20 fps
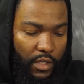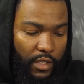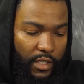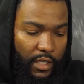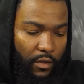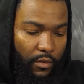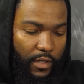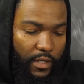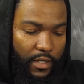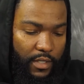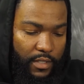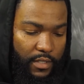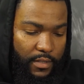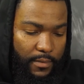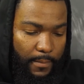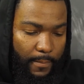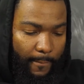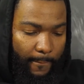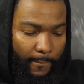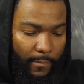Guilt
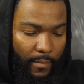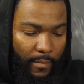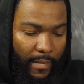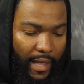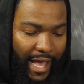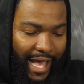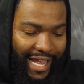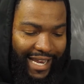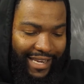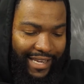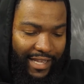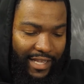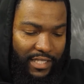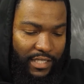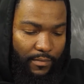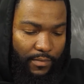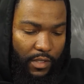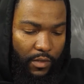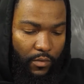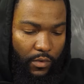is I did
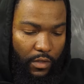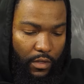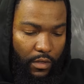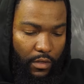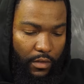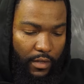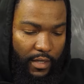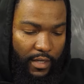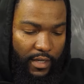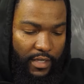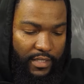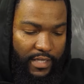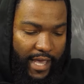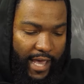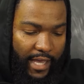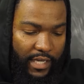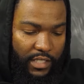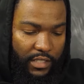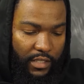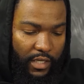something wrong, and it's
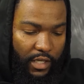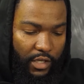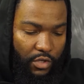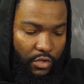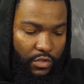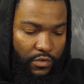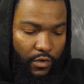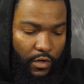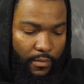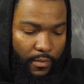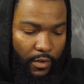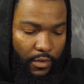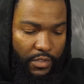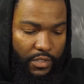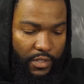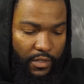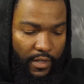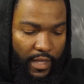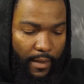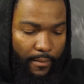actually a useful
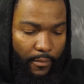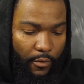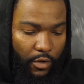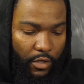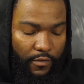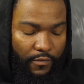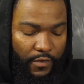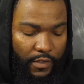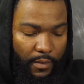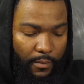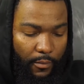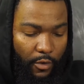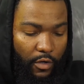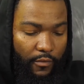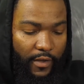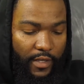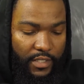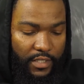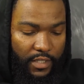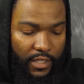emotion that
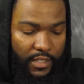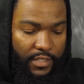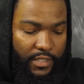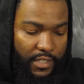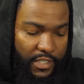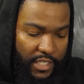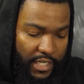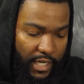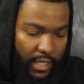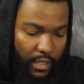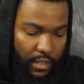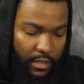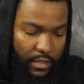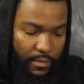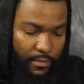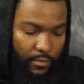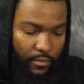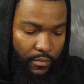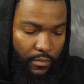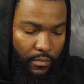motivates us to change.